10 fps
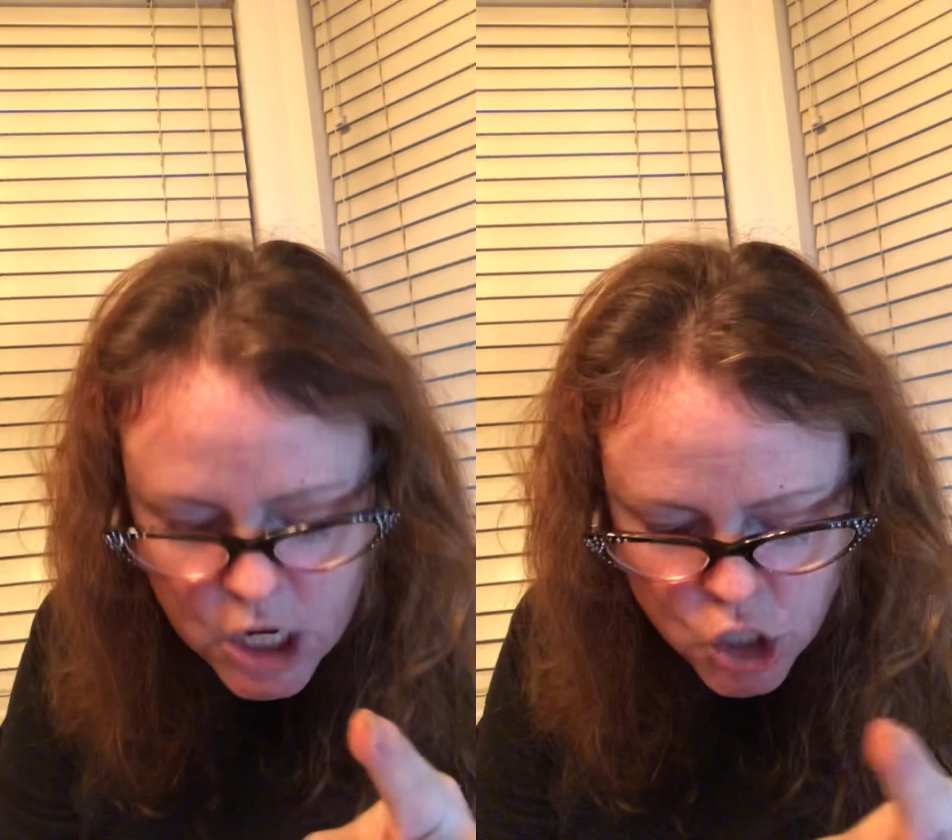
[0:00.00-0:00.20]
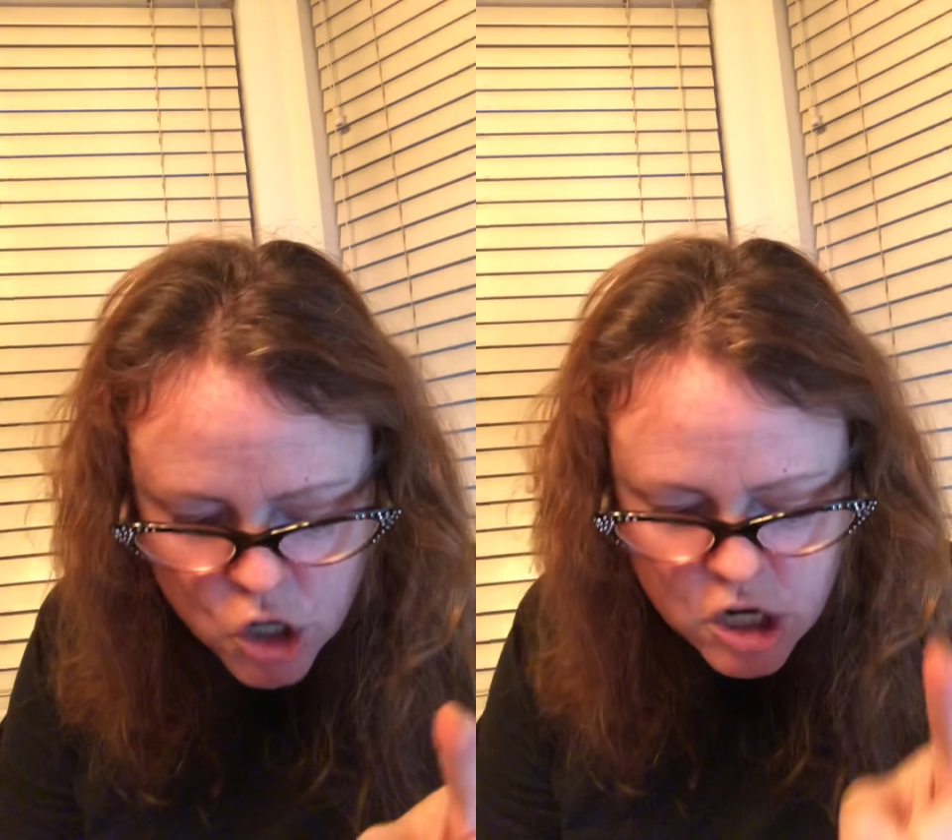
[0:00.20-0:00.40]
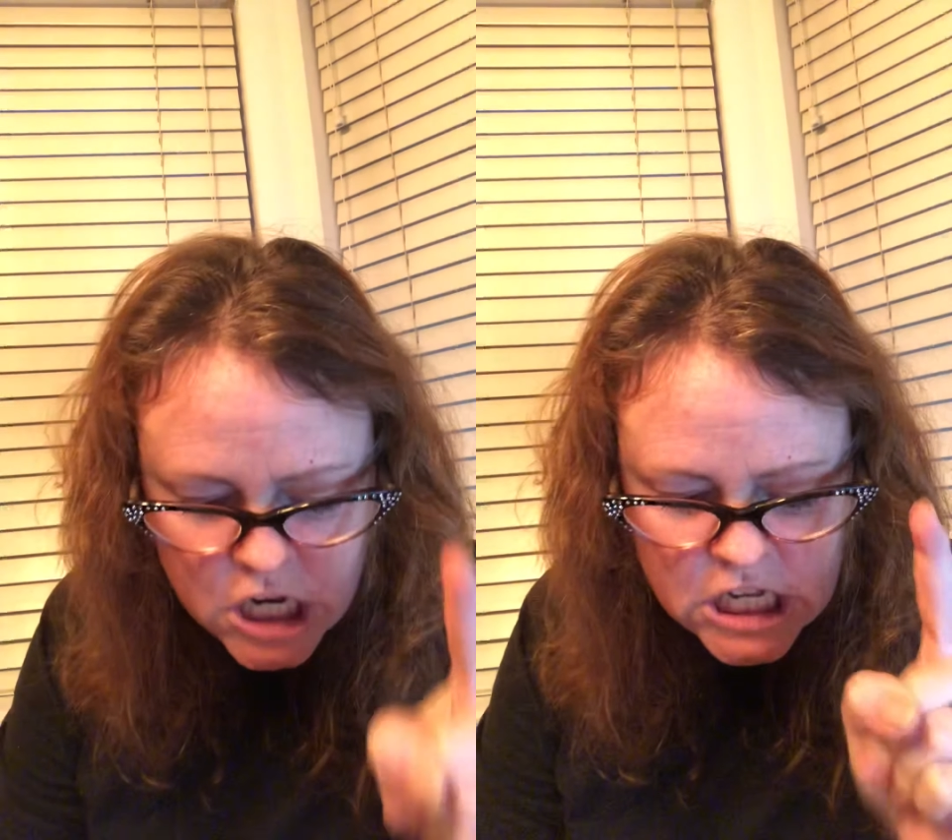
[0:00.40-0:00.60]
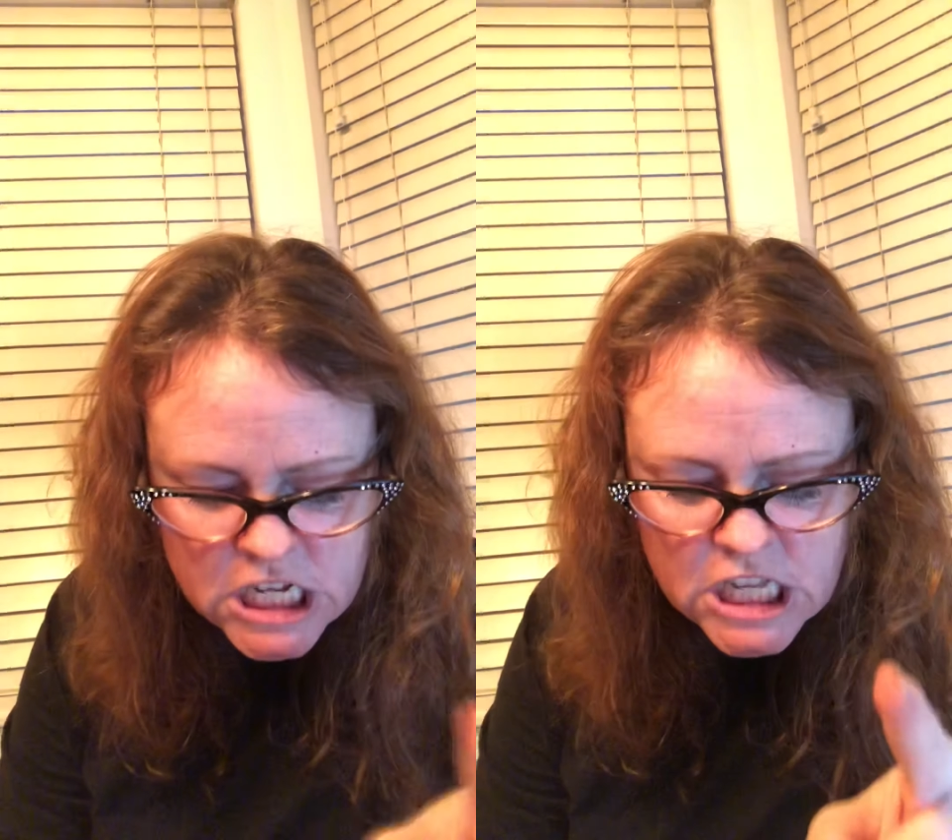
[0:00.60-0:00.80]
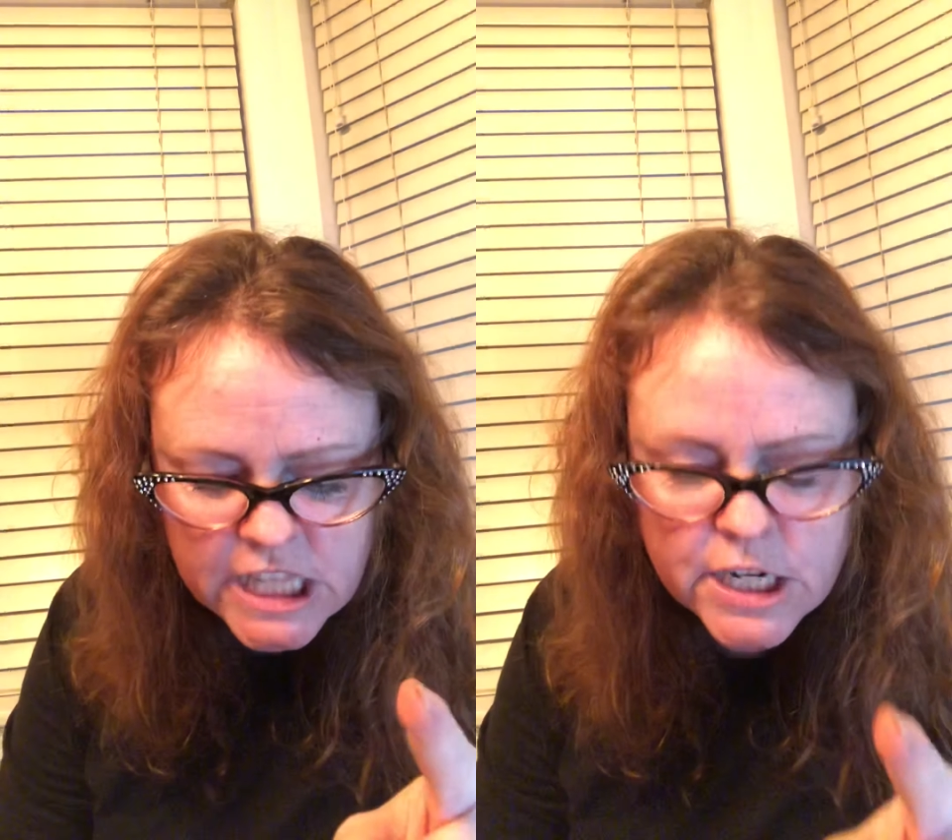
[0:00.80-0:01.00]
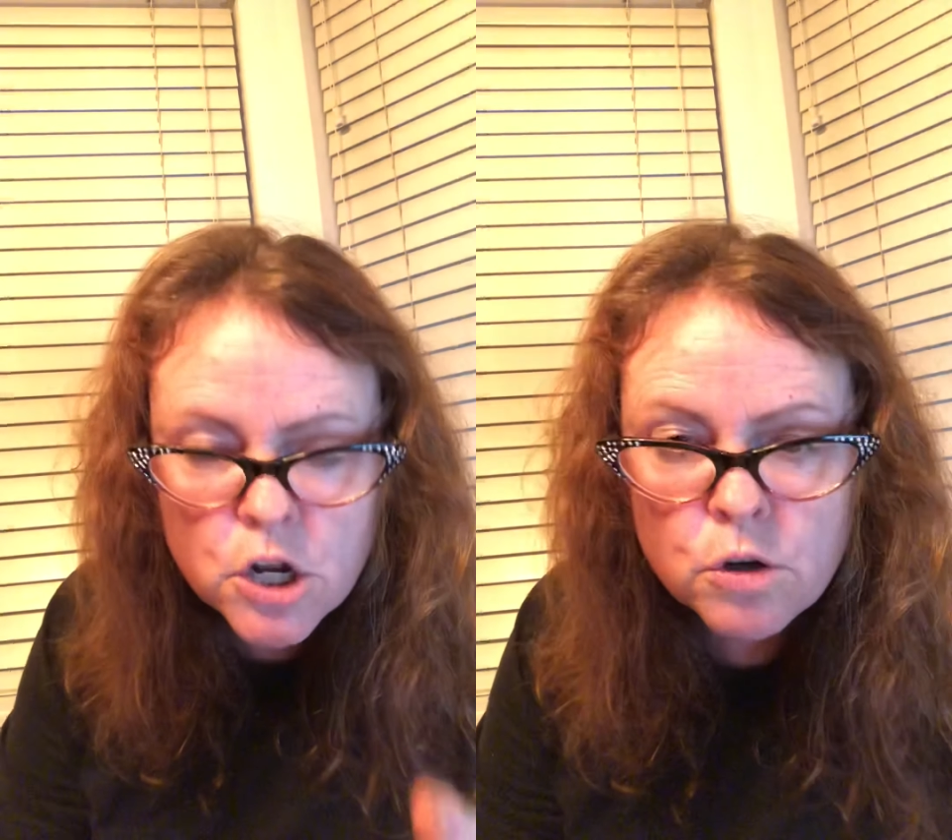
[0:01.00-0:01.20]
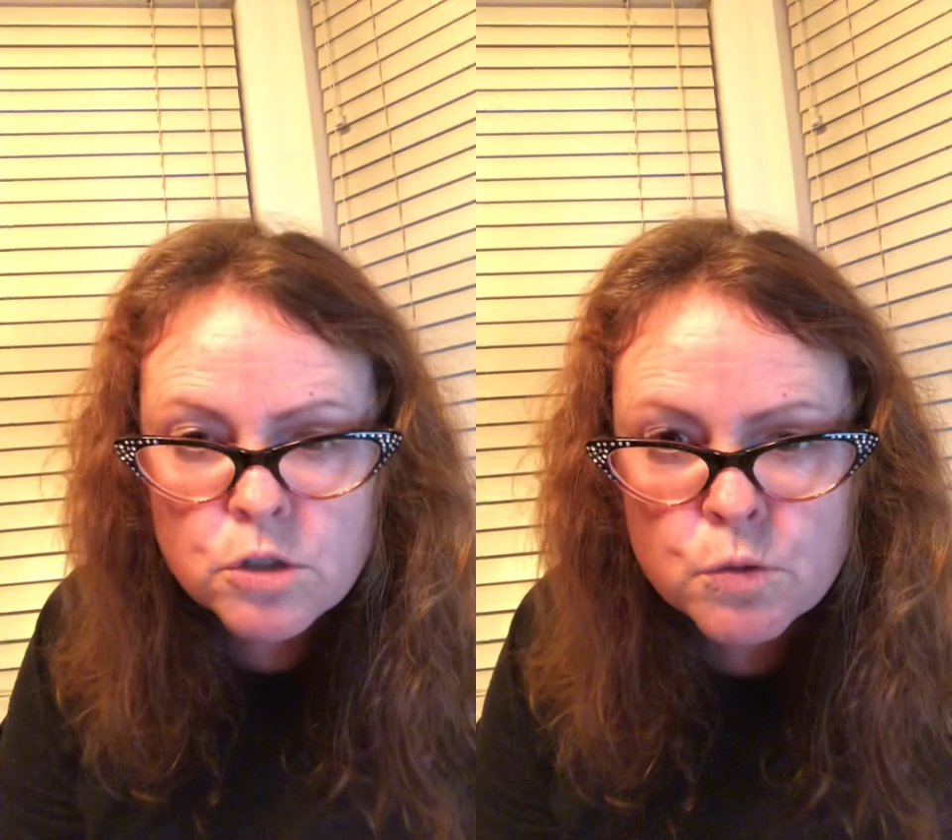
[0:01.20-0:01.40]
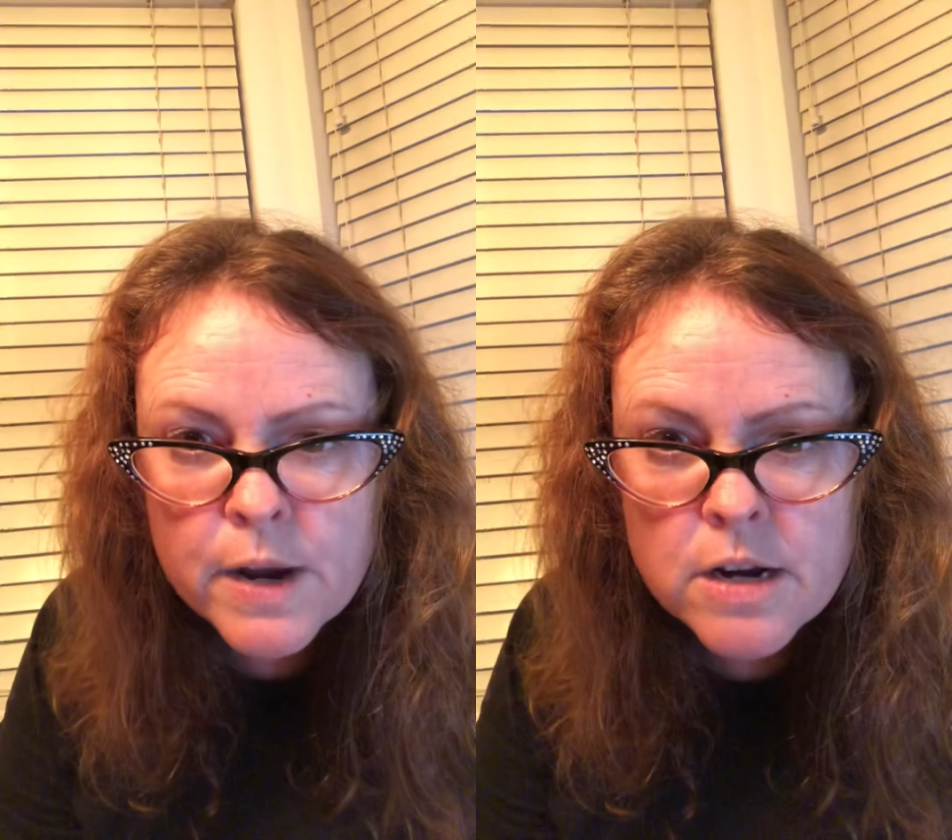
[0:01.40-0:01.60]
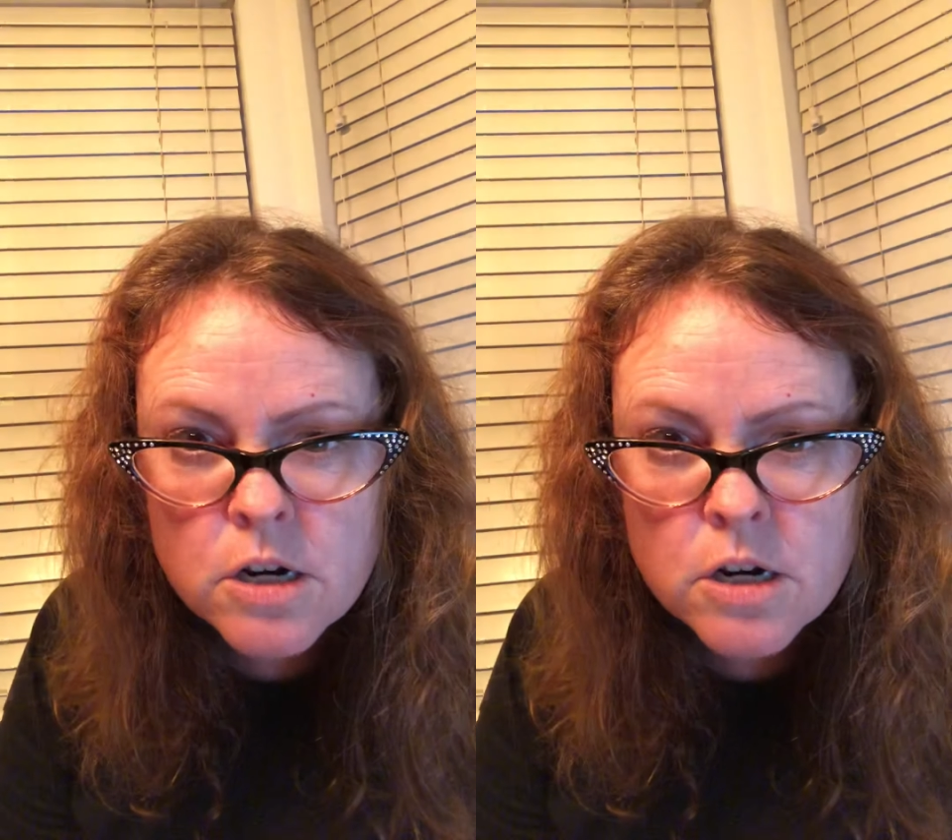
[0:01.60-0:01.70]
your ugly nose around